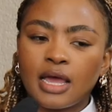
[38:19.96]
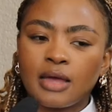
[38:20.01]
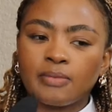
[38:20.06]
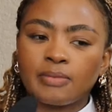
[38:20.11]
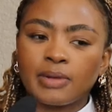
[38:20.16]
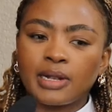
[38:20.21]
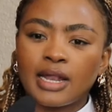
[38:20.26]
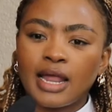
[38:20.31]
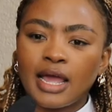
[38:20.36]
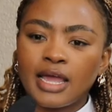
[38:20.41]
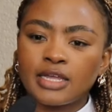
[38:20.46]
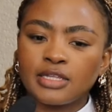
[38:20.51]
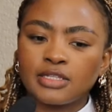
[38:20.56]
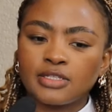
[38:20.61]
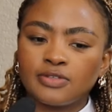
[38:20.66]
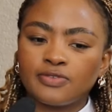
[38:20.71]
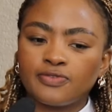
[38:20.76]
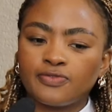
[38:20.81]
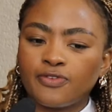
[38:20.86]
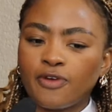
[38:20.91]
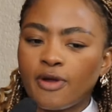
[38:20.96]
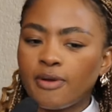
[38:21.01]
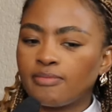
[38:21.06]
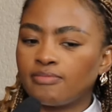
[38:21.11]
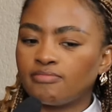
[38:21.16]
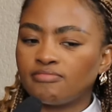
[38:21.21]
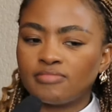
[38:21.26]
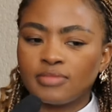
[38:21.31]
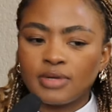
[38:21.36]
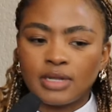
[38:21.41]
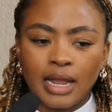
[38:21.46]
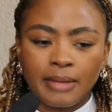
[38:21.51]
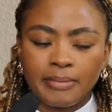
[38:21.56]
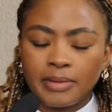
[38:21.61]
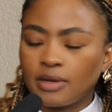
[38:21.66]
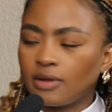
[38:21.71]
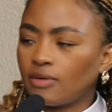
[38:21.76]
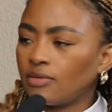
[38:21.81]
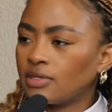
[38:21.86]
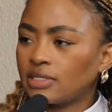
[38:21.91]
um, clients from I
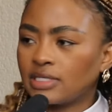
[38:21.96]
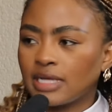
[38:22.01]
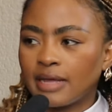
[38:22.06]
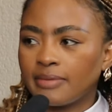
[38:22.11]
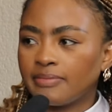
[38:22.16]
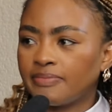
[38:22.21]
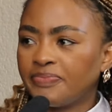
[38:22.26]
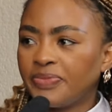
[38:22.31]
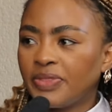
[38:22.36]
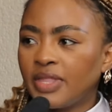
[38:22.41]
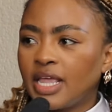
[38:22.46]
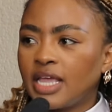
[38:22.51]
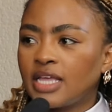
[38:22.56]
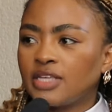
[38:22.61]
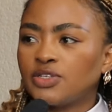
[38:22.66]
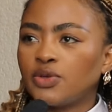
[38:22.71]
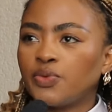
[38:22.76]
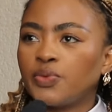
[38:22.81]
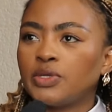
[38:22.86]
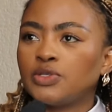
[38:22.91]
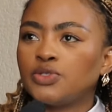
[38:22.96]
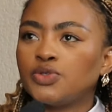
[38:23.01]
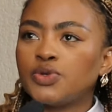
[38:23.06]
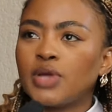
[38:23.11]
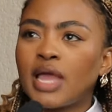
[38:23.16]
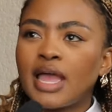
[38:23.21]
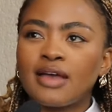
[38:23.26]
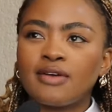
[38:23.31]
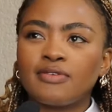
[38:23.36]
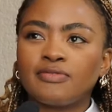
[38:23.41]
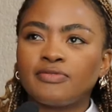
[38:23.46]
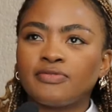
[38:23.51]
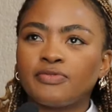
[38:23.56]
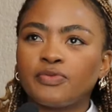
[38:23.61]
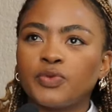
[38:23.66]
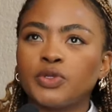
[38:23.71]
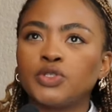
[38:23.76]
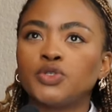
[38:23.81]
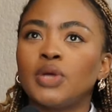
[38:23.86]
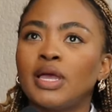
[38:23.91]
mean all the time. Hmm. So we do have
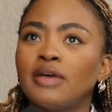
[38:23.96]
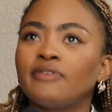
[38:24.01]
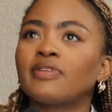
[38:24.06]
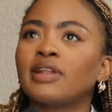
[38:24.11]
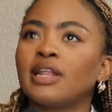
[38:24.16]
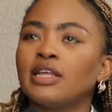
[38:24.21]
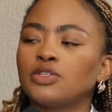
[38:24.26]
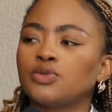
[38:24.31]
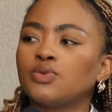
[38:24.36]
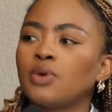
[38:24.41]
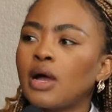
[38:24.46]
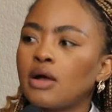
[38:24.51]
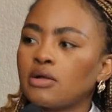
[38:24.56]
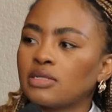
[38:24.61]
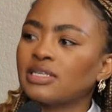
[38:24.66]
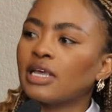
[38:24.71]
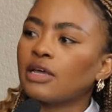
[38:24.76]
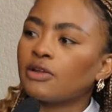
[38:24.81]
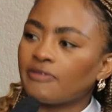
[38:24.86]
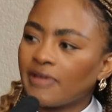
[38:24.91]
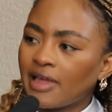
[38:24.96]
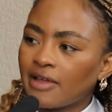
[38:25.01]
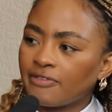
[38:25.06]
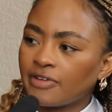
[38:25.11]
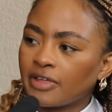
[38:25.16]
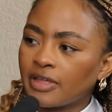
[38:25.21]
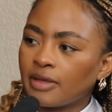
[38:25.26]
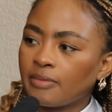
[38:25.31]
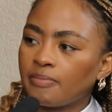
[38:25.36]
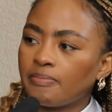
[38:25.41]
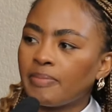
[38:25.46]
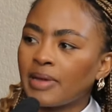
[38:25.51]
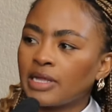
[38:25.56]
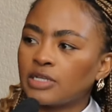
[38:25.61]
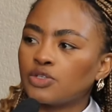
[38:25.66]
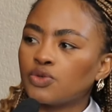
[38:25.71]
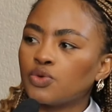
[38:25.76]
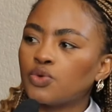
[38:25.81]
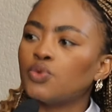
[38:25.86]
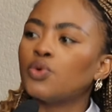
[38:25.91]
we do have clients who are outside of Africa, hmm.
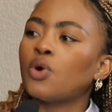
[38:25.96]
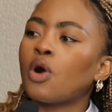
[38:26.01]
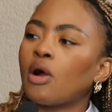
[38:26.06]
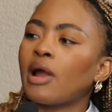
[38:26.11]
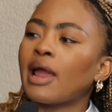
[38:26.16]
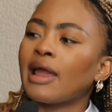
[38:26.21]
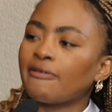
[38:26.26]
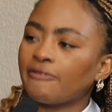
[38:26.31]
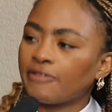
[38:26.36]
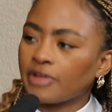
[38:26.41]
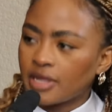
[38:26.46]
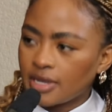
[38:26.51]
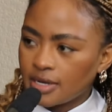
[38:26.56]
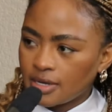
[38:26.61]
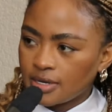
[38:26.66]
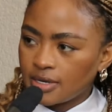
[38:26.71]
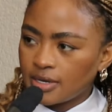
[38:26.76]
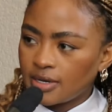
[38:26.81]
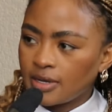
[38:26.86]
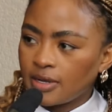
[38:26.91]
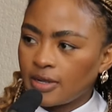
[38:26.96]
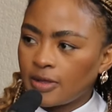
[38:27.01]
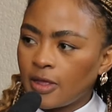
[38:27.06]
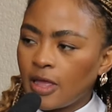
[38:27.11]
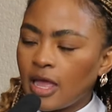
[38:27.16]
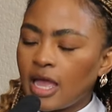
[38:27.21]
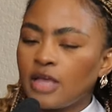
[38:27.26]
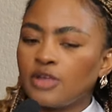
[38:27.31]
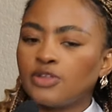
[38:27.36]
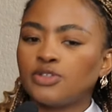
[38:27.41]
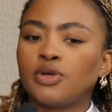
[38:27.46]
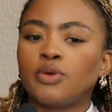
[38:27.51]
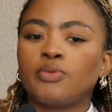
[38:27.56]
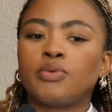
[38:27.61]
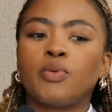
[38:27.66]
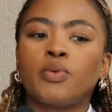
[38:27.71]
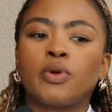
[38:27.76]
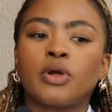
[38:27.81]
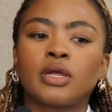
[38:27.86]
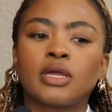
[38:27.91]
but who are African. Yeah. So
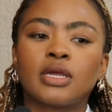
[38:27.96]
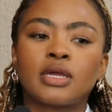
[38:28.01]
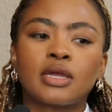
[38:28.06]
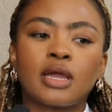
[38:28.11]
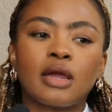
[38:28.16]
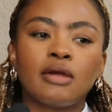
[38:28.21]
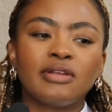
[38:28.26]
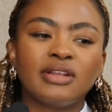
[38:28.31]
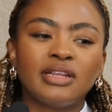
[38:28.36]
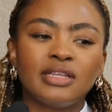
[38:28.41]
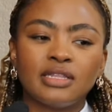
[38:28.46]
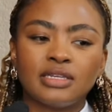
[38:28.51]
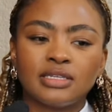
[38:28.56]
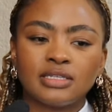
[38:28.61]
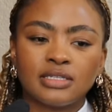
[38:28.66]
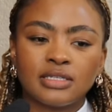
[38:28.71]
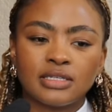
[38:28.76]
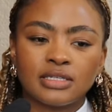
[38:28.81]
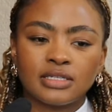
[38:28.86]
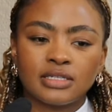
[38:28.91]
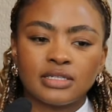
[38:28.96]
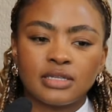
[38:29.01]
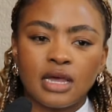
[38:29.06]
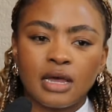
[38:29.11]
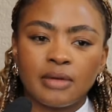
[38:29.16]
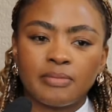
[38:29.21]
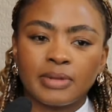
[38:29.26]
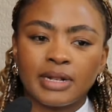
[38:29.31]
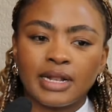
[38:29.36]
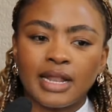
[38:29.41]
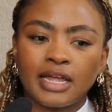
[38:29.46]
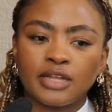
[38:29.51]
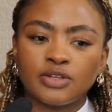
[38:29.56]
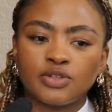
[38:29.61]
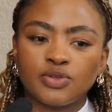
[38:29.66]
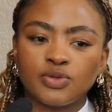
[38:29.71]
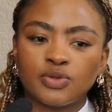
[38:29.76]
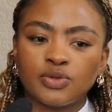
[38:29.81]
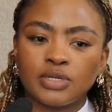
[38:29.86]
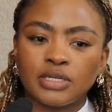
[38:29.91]
we work currently. There's this um,
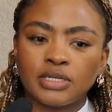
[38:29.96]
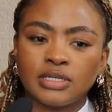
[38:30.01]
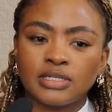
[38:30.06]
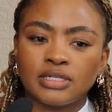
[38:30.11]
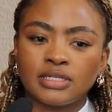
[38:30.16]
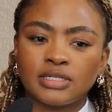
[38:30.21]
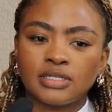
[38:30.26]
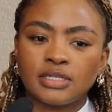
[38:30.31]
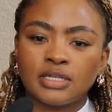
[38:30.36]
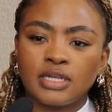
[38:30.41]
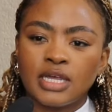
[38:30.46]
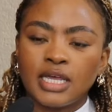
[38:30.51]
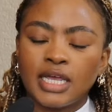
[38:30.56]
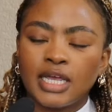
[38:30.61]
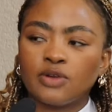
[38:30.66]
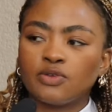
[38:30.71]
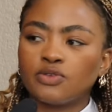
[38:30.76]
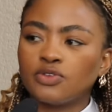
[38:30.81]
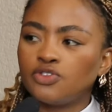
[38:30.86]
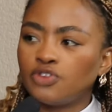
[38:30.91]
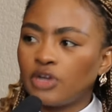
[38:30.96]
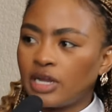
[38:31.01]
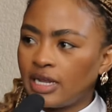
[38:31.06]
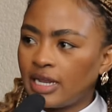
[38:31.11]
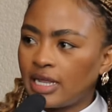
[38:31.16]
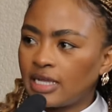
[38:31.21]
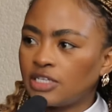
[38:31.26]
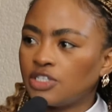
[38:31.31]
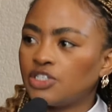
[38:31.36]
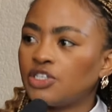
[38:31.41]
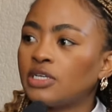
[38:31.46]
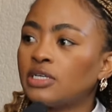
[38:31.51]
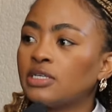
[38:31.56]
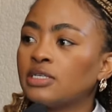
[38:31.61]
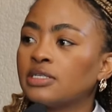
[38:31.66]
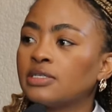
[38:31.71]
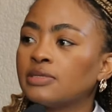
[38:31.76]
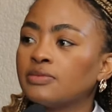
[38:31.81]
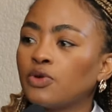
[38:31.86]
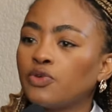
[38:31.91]
client who is in Australia. She
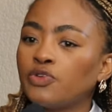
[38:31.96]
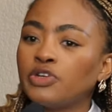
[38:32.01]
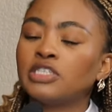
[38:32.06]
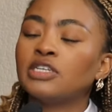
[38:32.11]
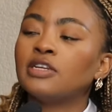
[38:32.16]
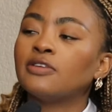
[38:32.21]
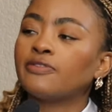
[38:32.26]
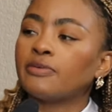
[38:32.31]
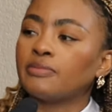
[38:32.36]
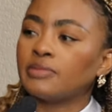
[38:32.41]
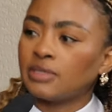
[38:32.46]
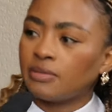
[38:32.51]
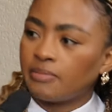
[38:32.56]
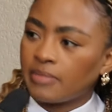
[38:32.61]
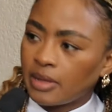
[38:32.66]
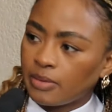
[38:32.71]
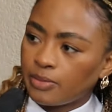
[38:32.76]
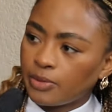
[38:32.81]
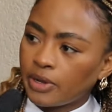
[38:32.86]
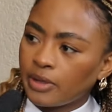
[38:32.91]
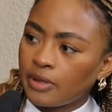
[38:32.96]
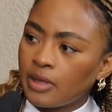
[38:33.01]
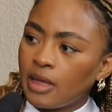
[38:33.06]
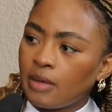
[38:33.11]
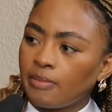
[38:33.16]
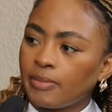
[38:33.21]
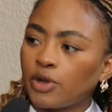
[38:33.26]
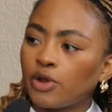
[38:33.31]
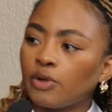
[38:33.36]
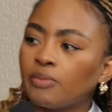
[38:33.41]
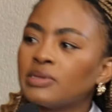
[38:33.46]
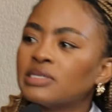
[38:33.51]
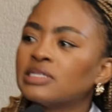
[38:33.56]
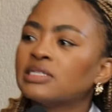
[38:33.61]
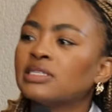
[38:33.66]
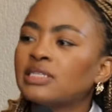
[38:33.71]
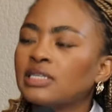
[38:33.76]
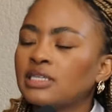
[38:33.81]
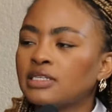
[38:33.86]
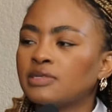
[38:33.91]
is originally from Zimbabwe, right. but her
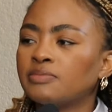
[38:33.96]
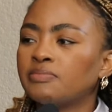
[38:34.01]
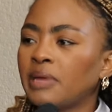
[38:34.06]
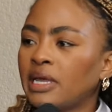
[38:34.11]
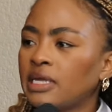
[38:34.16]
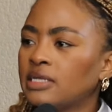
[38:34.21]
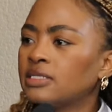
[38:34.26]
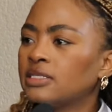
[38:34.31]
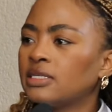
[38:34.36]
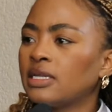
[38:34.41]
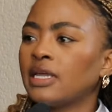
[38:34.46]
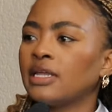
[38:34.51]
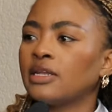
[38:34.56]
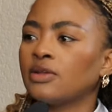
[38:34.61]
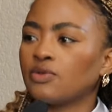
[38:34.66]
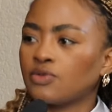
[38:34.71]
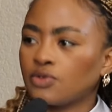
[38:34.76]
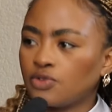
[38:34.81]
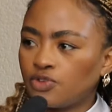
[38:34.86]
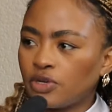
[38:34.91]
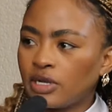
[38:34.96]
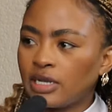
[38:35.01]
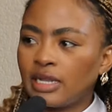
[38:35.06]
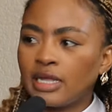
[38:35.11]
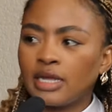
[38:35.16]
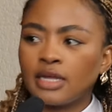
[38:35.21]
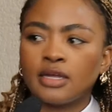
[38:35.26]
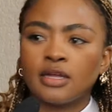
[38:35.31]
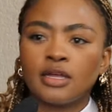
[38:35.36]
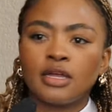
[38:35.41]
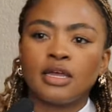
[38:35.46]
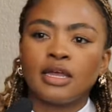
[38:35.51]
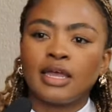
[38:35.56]
business is based in Australia.